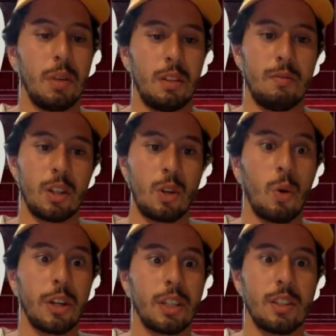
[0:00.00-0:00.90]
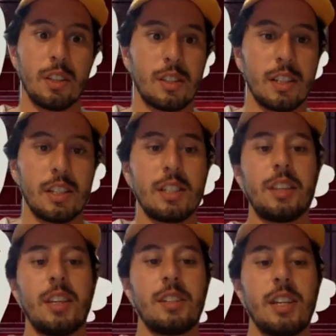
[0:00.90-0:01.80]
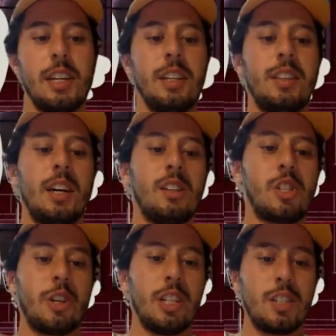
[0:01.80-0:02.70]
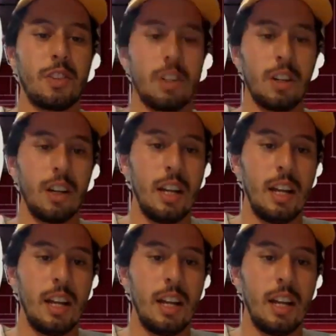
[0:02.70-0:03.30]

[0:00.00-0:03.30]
but according to the studies that they cited, that transfer